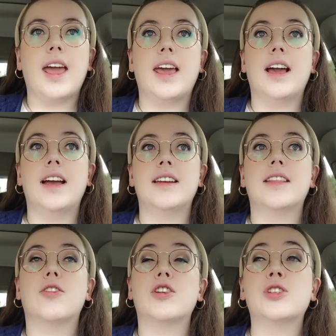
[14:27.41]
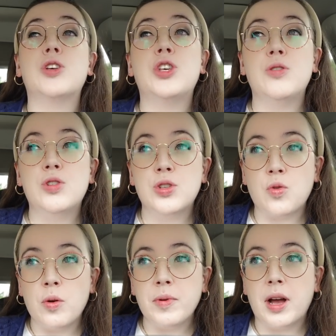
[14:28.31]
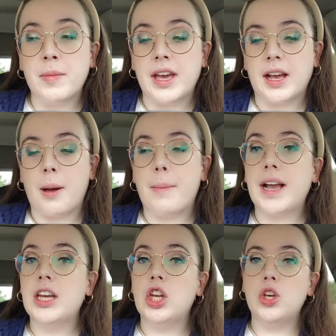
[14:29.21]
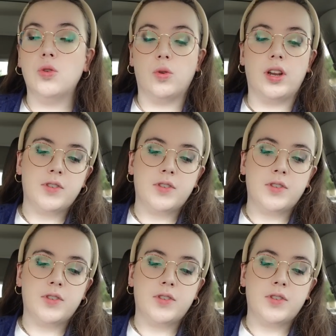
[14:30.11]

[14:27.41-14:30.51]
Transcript: And there is a huge storm coming by noon,